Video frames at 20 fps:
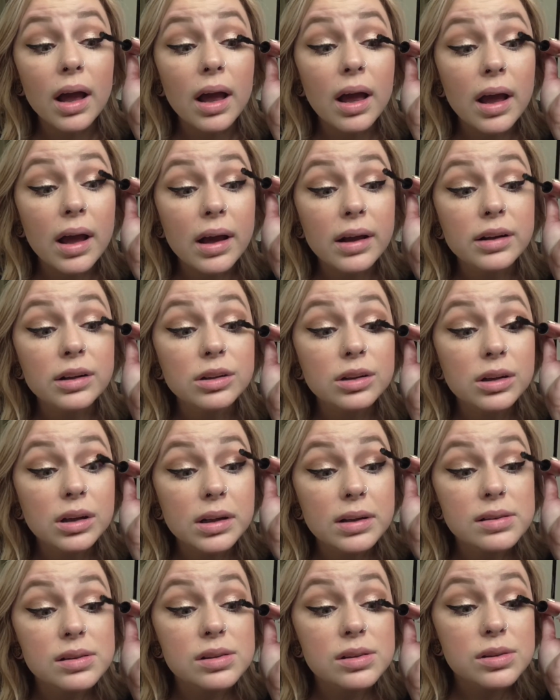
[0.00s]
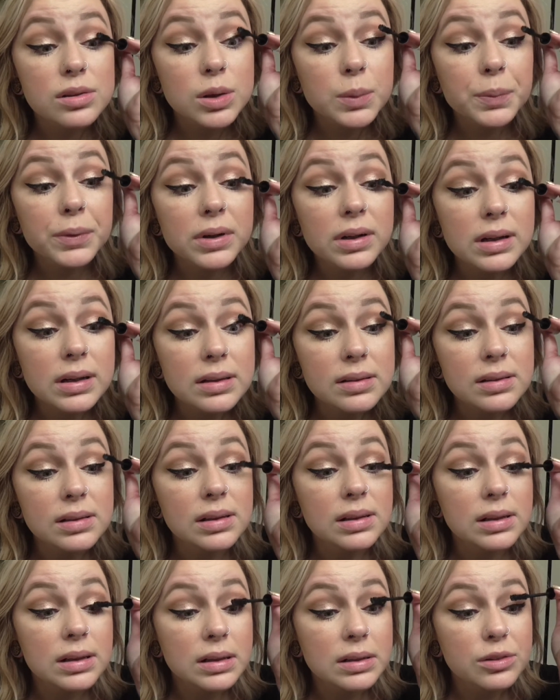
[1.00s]
It is super
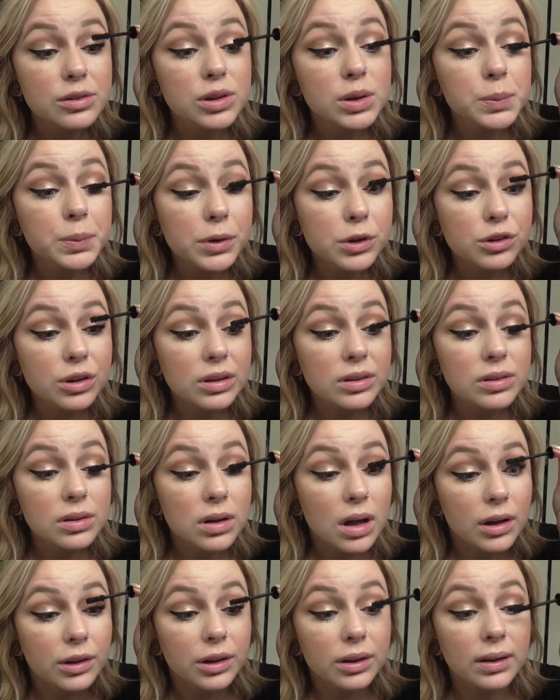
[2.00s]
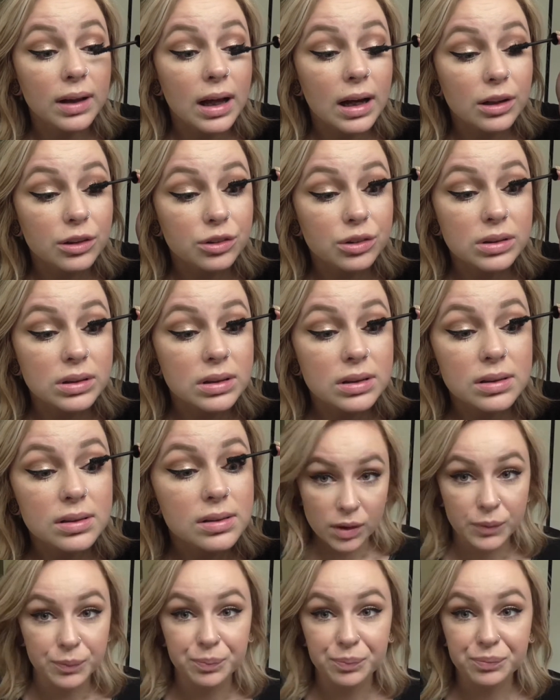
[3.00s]
easy and super gentle on your
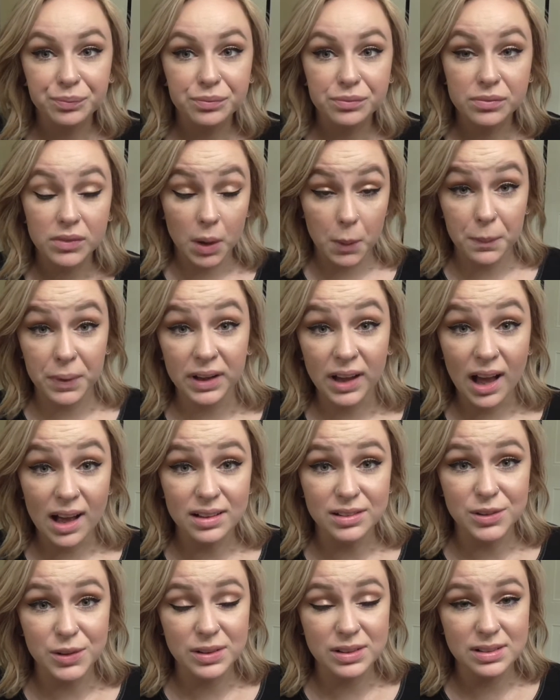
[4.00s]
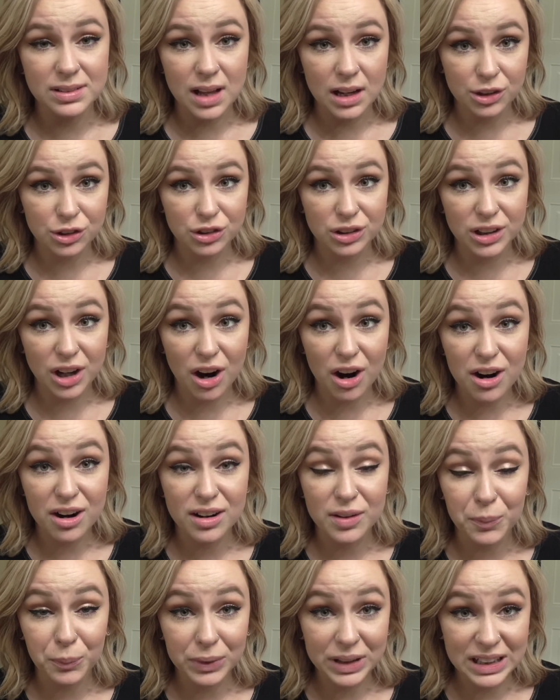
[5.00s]
lashes. But yeah, so this is actually our
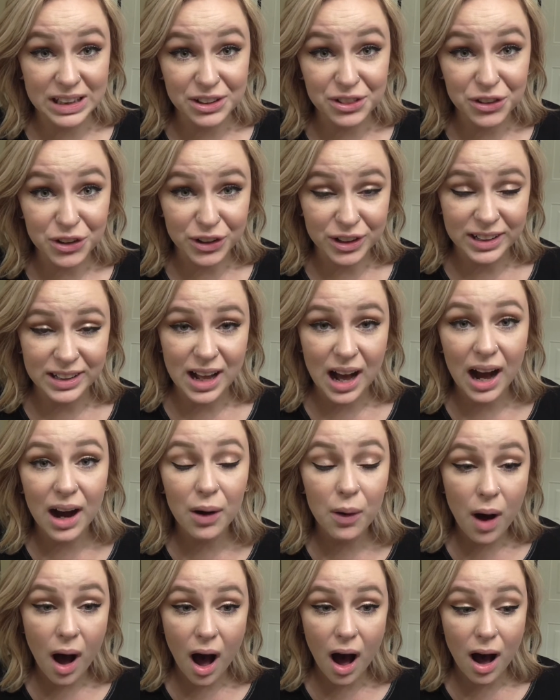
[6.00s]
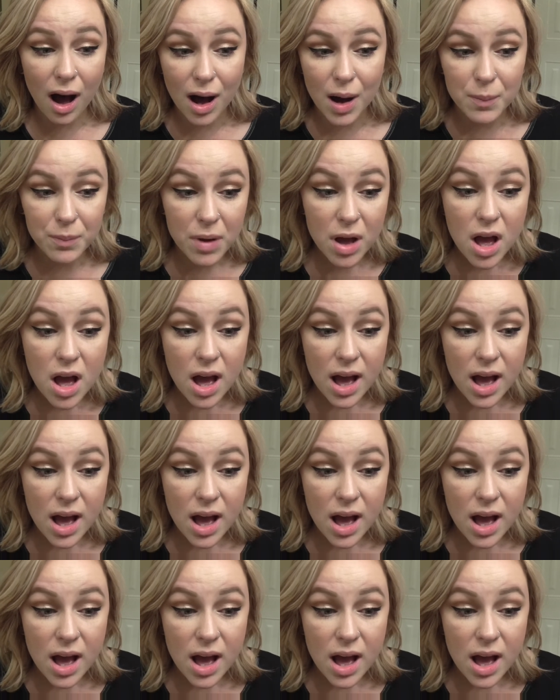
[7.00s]
completed look now.